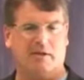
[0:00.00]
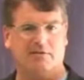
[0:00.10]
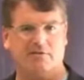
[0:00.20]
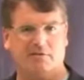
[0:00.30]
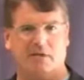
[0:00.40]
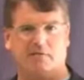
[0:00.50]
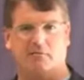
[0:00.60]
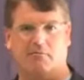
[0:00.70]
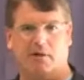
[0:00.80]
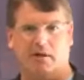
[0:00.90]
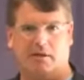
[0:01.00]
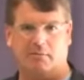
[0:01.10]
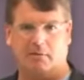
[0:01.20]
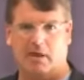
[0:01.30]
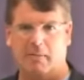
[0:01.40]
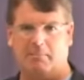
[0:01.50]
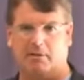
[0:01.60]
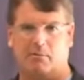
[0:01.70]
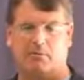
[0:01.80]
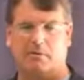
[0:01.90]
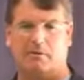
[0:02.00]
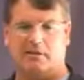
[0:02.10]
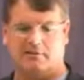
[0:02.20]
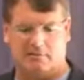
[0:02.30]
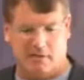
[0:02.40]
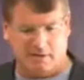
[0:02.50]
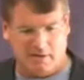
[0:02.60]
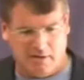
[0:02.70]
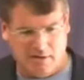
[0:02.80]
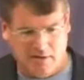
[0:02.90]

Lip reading: Each state ran a monopoly within that state